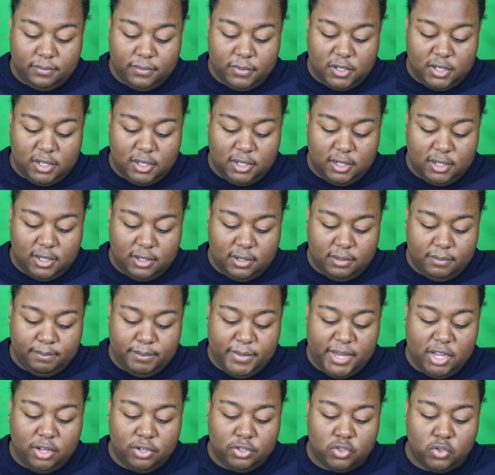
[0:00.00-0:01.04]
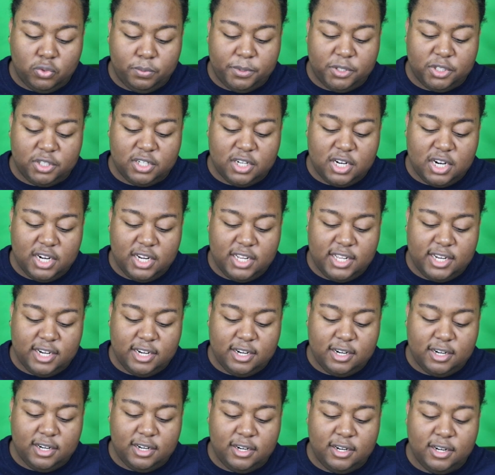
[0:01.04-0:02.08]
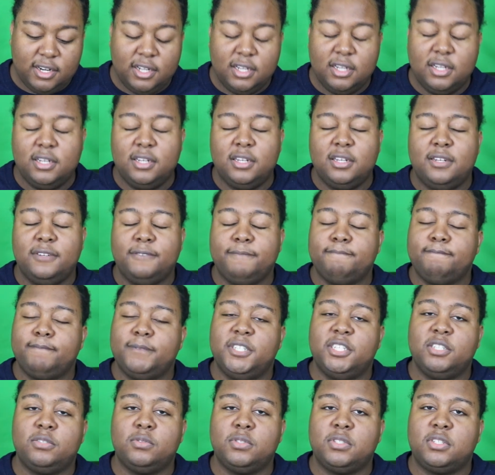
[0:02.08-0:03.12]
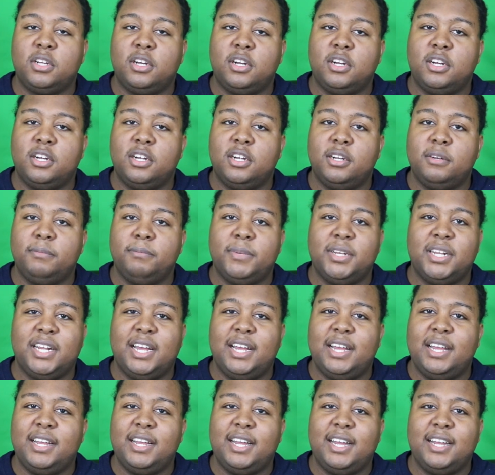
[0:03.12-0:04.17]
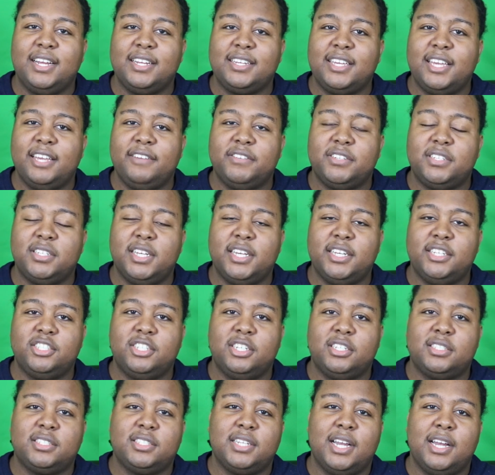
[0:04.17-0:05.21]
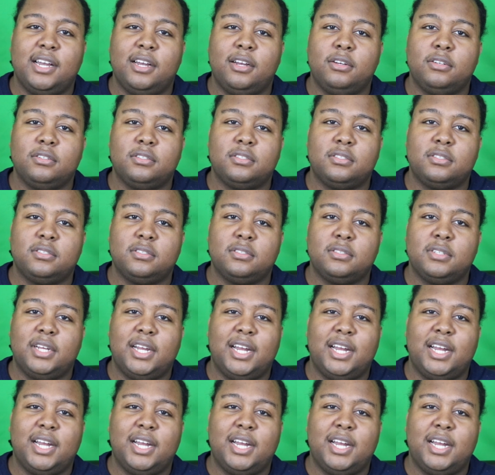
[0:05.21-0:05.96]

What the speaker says: Male superstar of the year. This was hard, but I gave it to AJ Styles.